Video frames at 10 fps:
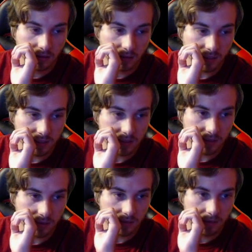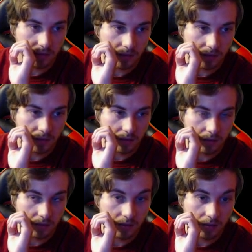Okay, so
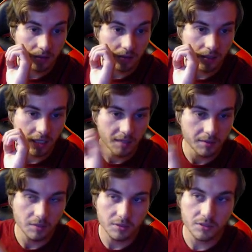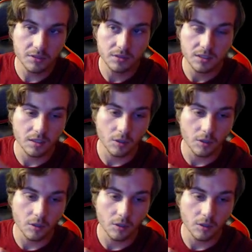MW2 is going to